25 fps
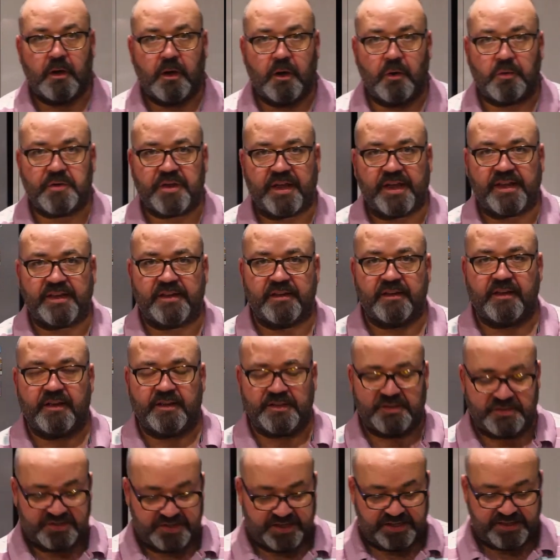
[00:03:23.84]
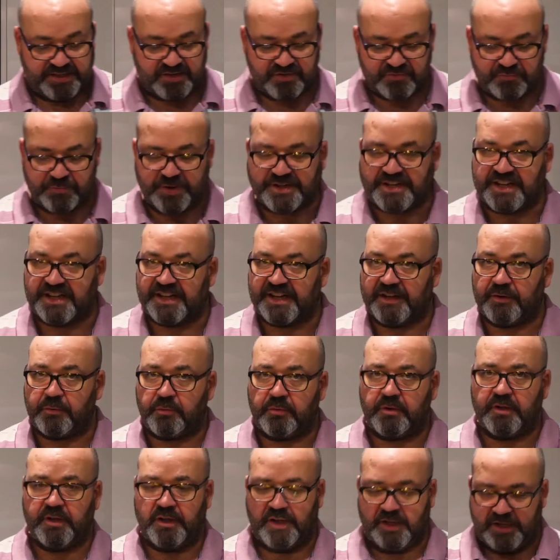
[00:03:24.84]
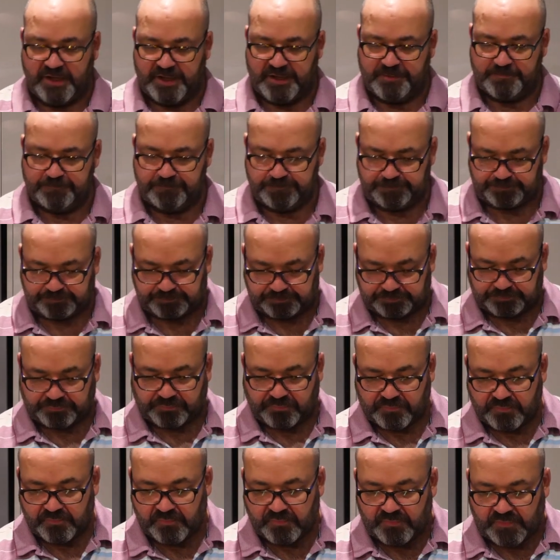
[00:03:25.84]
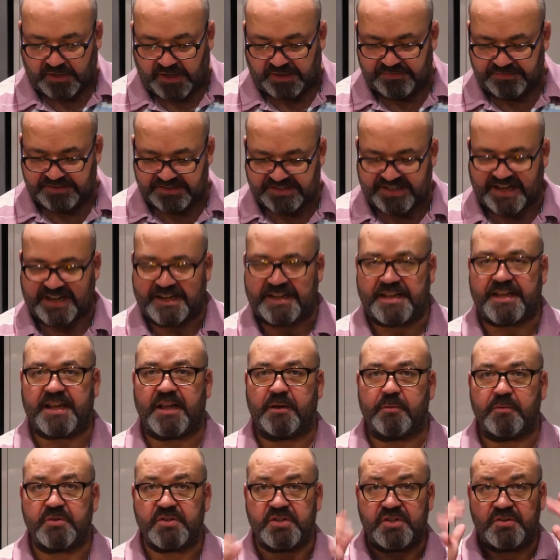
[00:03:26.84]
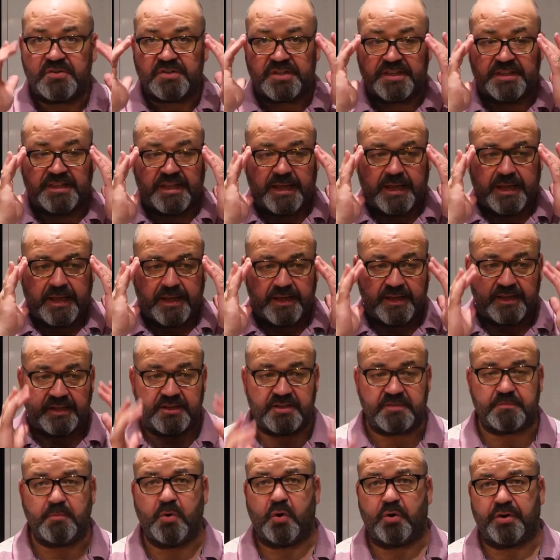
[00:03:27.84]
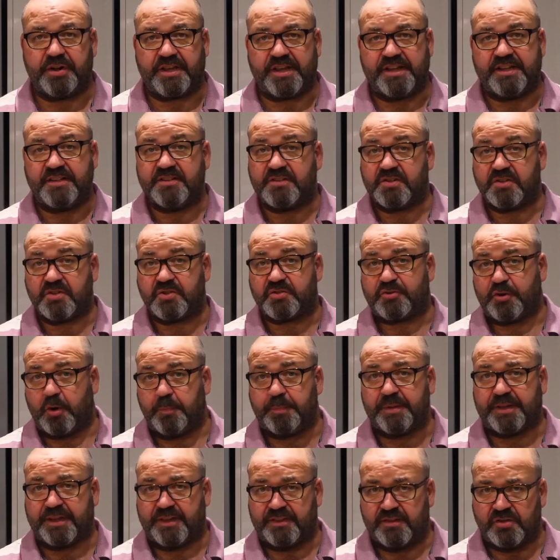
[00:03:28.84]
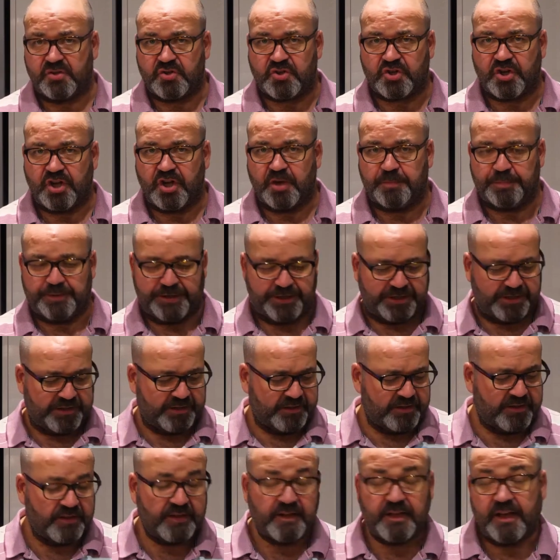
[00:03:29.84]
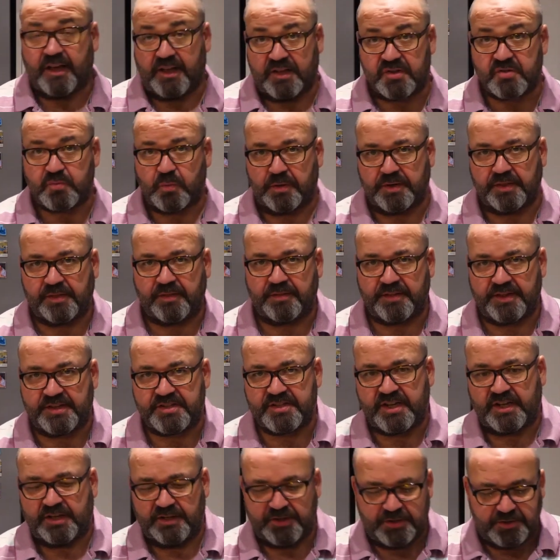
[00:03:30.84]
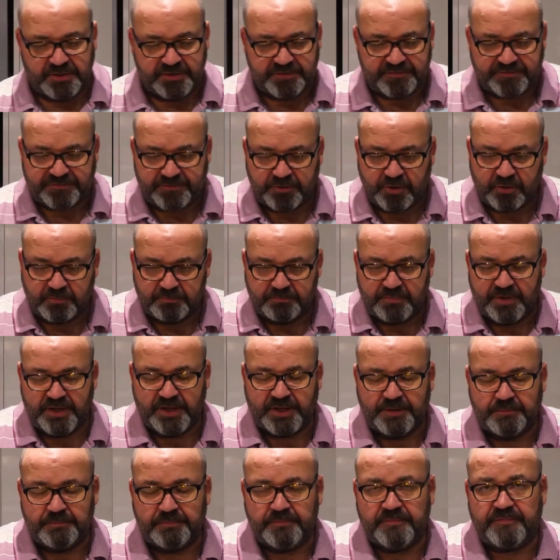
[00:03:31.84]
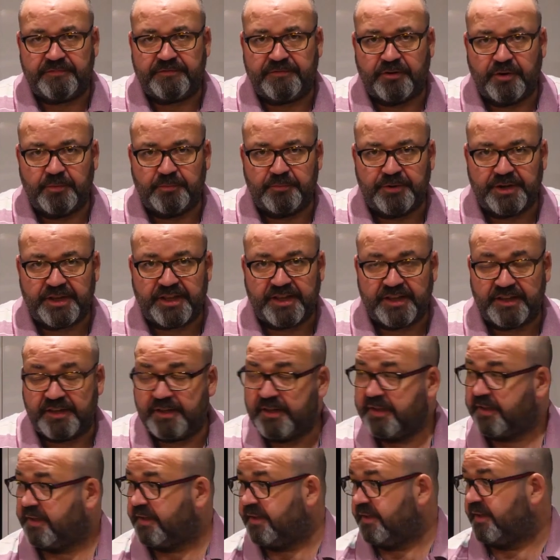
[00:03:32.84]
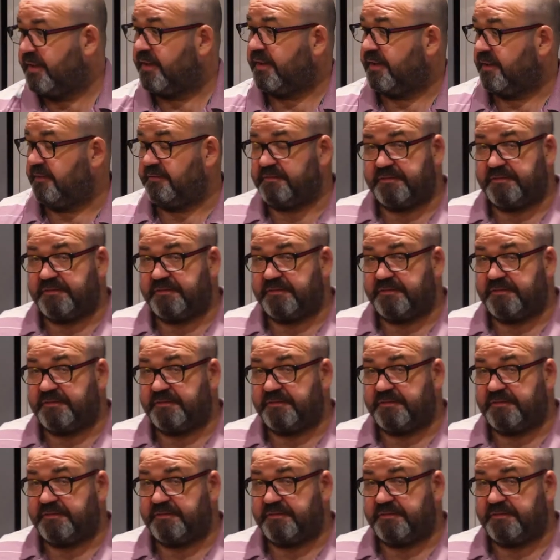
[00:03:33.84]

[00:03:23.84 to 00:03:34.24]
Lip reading: Okay, I'd say that's ready now. The technique I was using there is more akin to stropping than sharpening. That's one of the things I learned from Ricky. In